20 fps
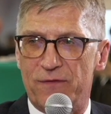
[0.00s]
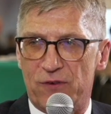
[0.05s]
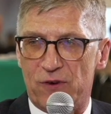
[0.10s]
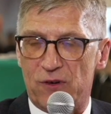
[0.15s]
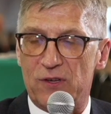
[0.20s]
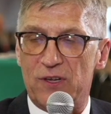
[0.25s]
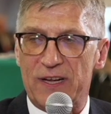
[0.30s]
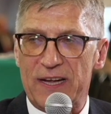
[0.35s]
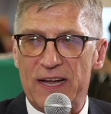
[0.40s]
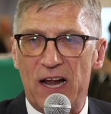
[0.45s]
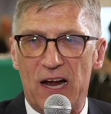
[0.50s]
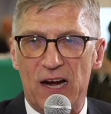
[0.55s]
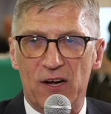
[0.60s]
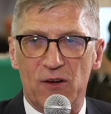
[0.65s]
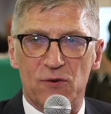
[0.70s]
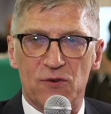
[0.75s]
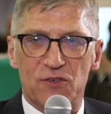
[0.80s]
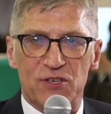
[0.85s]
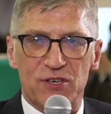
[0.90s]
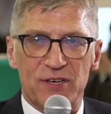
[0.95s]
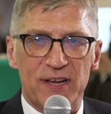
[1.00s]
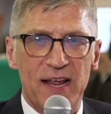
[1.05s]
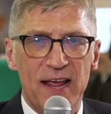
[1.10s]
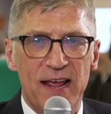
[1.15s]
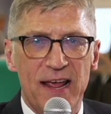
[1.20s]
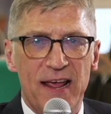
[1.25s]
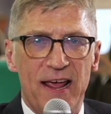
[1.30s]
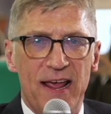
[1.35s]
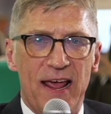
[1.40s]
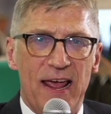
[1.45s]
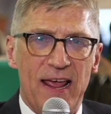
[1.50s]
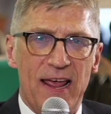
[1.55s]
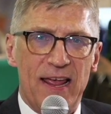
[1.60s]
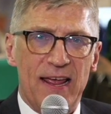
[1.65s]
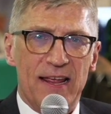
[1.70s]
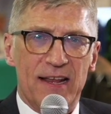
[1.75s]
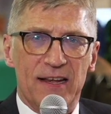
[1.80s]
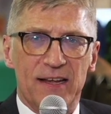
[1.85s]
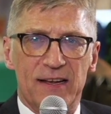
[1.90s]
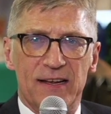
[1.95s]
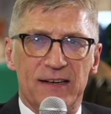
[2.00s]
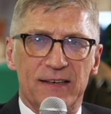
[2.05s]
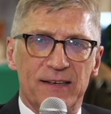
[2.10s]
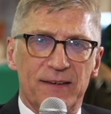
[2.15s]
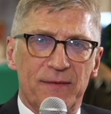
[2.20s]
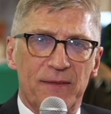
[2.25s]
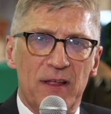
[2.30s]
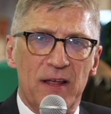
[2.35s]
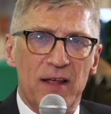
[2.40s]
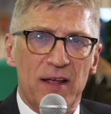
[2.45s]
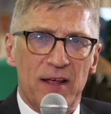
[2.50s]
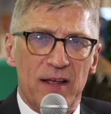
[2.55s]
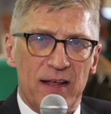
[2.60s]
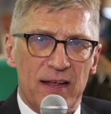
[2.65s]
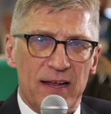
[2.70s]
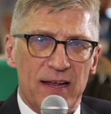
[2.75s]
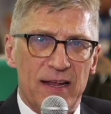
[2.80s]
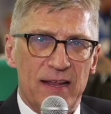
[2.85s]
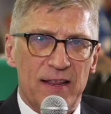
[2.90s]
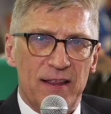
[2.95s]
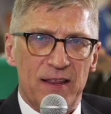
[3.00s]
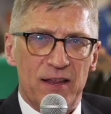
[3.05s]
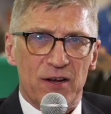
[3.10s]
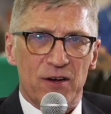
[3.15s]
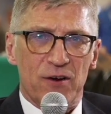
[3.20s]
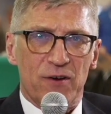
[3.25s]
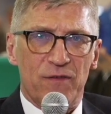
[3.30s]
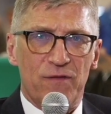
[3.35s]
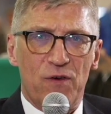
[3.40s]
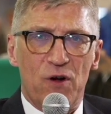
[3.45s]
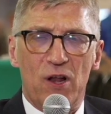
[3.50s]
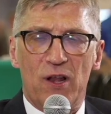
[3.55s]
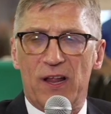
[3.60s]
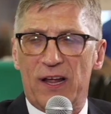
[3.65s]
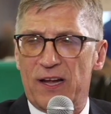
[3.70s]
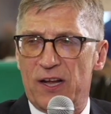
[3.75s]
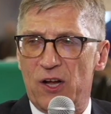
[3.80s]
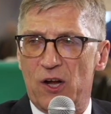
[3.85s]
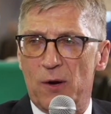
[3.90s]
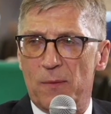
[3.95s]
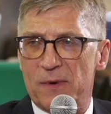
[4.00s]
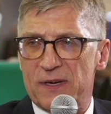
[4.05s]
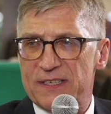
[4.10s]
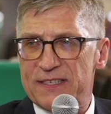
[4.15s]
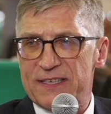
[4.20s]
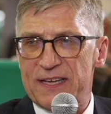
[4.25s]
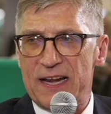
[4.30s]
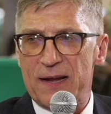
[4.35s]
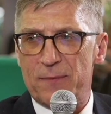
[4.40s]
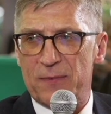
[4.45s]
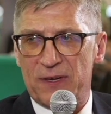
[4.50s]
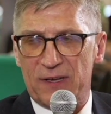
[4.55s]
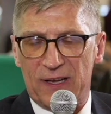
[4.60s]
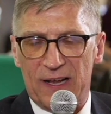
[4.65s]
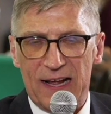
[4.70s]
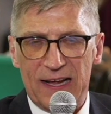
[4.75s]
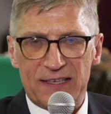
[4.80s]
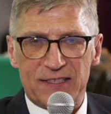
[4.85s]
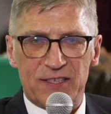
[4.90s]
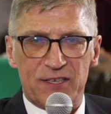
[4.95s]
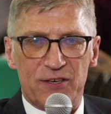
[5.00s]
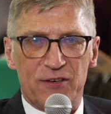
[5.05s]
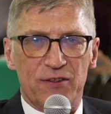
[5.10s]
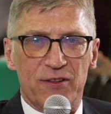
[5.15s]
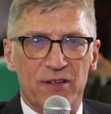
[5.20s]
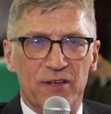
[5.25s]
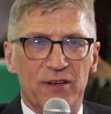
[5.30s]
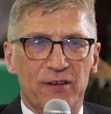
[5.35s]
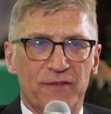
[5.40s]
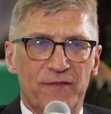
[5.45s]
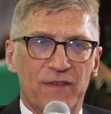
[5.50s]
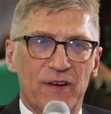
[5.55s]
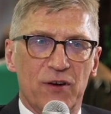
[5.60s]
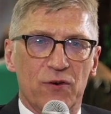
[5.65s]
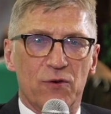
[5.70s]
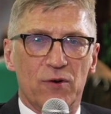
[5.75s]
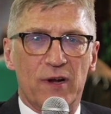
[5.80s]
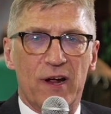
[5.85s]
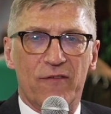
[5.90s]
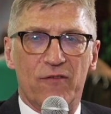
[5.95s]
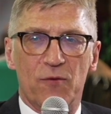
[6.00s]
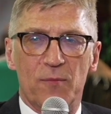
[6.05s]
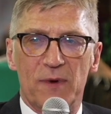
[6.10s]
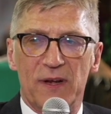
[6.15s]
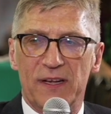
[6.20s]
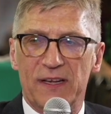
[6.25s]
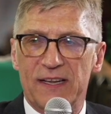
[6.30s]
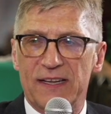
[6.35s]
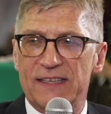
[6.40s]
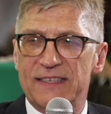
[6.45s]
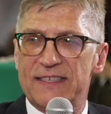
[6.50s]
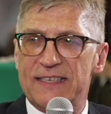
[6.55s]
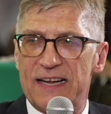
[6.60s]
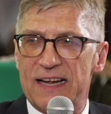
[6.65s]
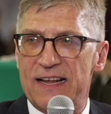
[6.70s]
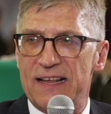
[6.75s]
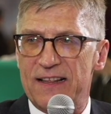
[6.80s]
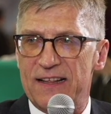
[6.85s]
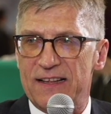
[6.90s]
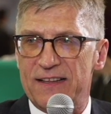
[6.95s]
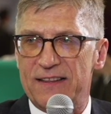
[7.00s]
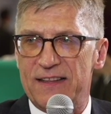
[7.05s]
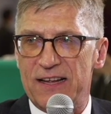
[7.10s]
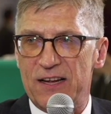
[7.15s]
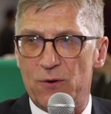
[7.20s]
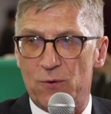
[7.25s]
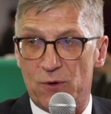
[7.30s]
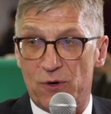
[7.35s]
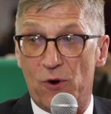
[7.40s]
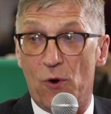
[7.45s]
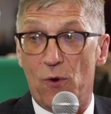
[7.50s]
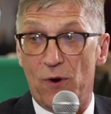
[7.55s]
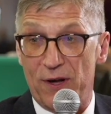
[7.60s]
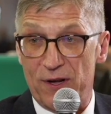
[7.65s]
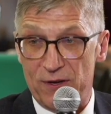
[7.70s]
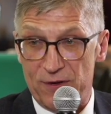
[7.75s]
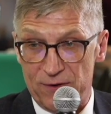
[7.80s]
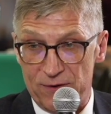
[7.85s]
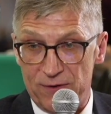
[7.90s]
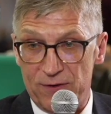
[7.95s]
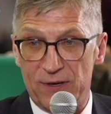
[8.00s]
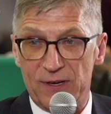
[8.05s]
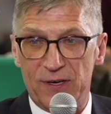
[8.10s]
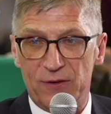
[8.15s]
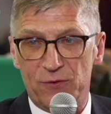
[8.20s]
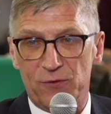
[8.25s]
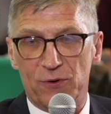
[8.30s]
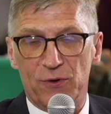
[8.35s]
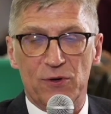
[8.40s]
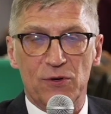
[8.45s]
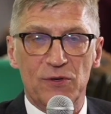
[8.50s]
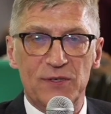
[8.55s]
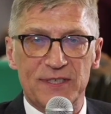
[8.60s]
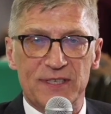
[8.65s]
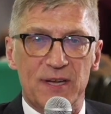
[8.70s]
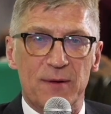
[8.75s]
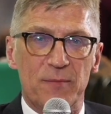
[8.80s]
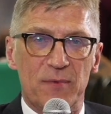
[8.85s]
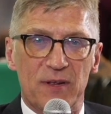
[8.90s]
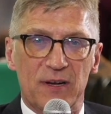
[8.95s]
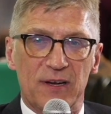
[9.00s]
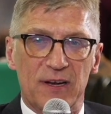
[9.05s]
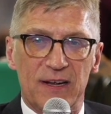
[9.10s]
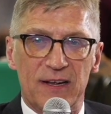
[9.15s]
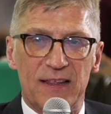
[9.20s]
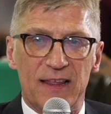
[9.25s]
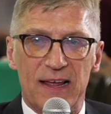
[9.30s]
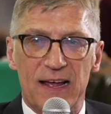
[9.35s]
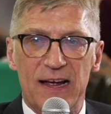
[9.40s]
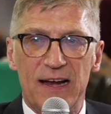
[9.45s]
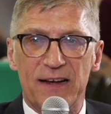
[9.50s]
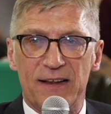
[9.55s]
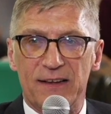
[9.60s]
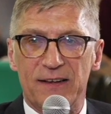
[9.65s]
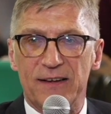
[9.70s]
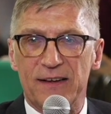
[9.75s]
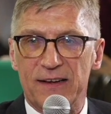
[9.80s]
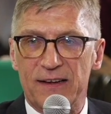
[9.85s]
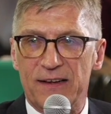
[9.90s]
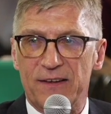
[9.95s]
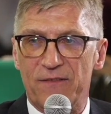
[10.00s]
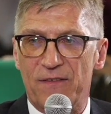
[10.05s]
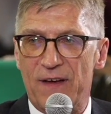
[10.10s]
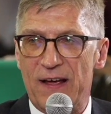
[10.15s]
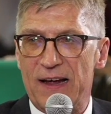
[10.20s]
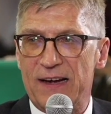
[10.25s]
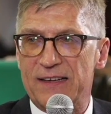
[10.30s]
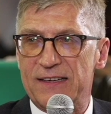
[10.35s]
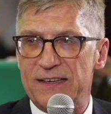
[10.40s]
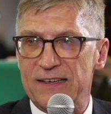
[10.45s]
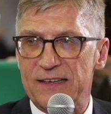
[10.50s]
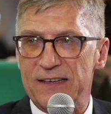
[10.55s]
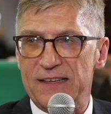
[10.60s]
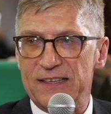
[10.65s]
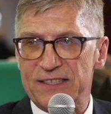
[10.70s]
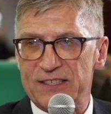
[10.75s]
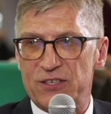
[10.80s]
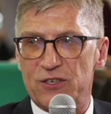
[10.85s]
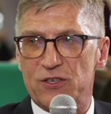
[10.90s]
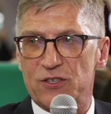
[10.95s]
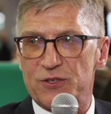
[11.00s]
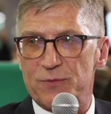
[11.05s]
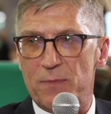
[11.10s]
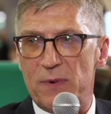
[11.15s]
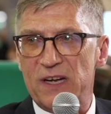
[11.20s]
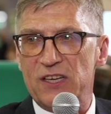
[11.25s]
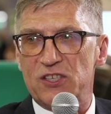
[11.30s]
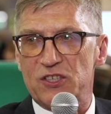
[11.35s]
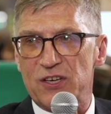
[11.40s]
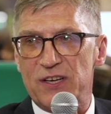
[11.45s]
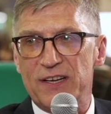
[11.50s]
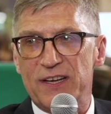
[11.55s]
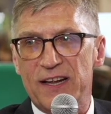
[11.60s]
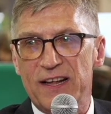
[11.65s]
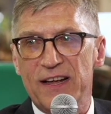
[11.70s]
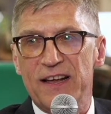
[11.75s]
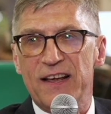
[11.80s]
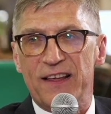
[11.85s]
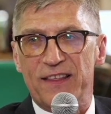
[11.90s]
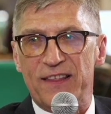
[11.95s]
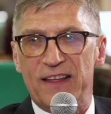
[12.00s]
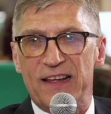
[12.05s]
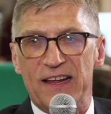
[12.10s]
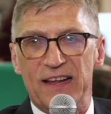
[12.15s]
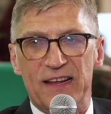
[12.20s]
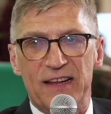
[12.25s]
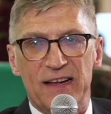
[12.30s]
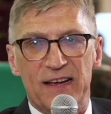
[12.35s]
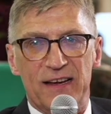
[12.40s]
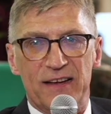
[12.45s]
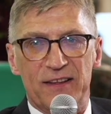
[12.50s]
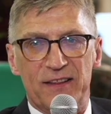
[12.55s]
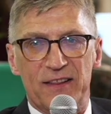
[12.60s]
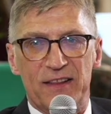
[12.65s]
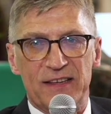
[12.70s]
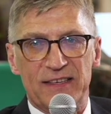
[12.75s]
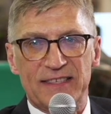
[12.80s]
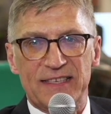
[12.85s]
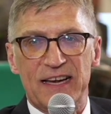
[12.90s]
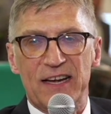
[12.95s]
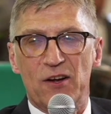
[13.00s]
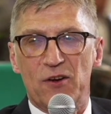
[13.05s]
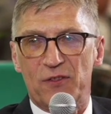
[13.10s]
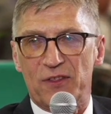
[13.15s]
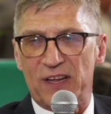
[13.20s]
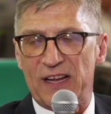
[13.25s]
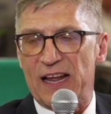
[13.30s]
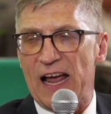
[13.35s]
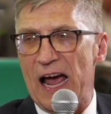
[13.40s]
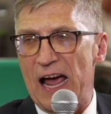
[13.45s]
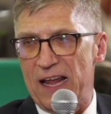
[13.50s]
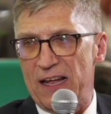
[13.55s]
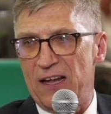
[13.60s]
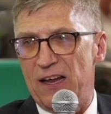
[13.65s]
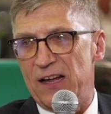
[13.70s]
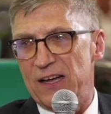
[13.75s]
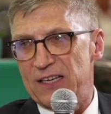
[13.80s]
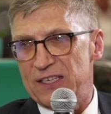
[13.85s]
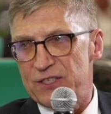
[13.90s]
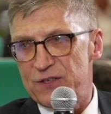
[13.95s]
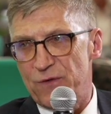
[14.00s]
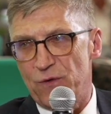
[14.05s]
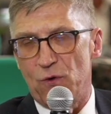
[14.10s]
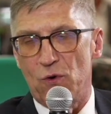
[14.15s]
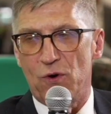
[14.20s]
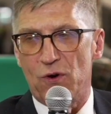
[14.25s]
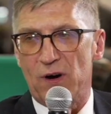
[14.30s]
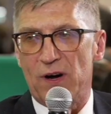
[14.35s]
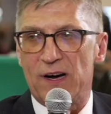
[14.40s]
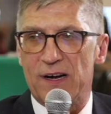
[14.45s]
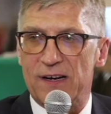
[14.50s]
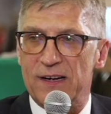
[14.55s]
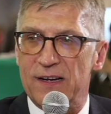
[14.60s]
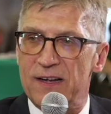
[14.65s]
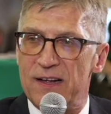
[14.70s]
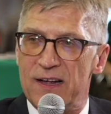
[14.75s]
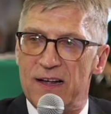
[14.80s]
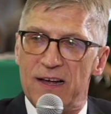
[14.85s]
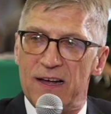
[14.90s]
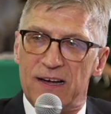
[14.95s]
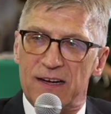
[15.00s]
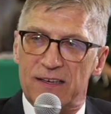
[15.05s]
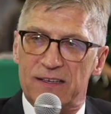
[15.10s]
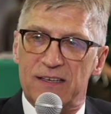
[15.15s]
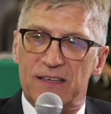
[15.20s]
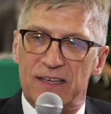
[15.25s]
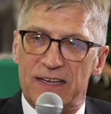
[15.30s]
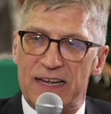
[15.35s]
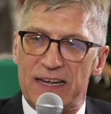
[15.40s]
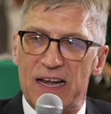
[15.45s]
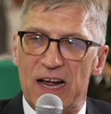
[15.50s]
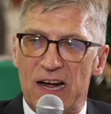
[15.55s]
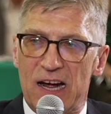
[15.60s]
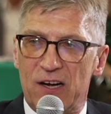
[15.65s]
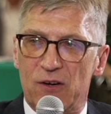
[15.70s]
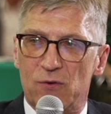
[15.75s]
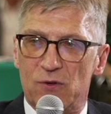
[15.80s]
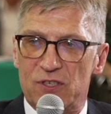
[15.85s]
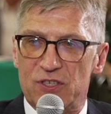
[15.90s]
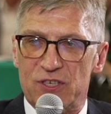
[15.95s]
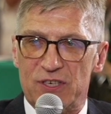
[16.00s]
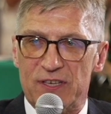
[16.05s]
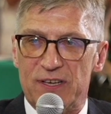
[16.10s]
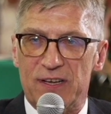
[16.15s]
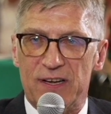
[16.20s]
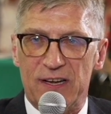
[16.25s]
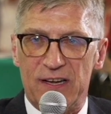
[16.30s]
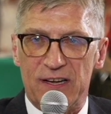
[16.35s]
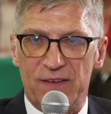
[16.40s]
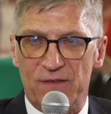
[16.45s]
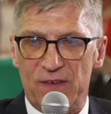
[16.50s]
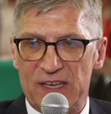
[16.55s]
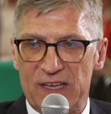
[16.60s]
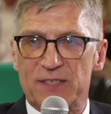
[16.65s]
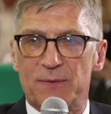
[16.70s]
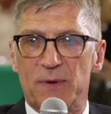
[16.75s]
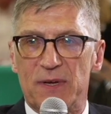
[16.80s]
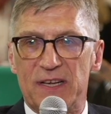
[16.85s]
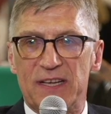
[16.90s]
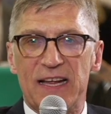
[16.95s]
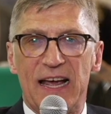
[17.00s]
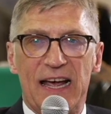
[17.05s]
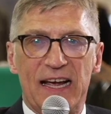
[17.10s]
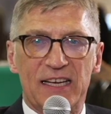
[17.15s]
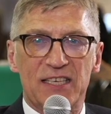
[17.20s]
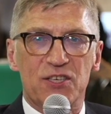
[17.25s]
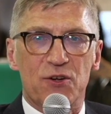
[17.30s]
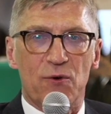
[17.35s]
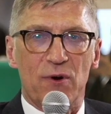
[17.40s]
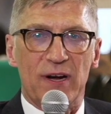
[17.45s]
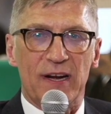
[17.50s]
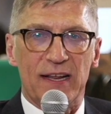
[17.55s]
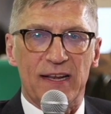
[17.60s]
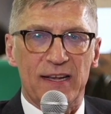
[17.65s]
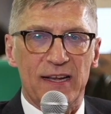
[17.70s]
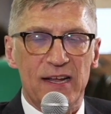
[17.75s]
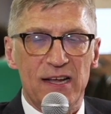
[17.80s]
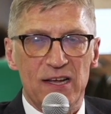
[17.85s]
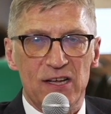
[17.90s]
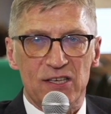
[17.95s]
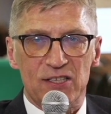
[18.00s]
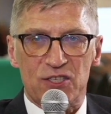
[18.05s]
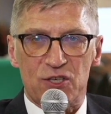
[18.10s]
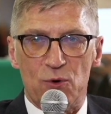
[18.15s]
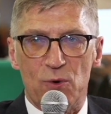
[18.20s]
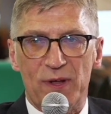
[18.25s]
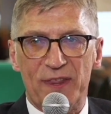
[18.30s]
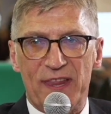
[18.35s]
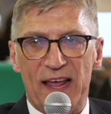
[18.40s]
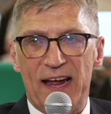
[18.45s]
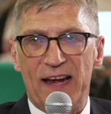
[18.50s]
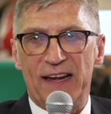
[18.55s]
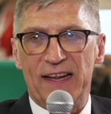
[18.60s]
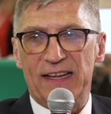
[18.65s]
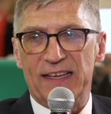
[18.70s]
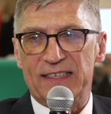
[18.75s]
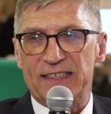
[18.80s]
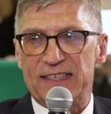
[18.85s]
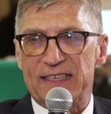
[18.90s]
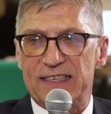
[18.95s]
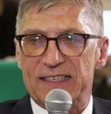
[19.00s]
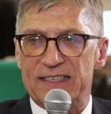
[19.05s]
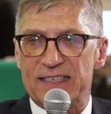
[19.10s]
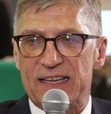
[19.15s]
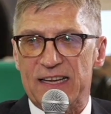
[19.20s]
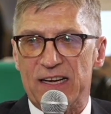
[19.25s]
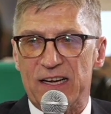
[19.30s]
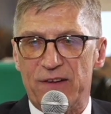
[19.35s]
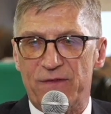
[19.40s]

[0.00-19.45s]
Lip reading: for clean hydrogen. And in their fall economic statement last year, the federal government did say that they were going to introduce something like that. And in fact, in this year's budget, they set out the guidelines for a clean hydrogen investment tax credit. So what that is that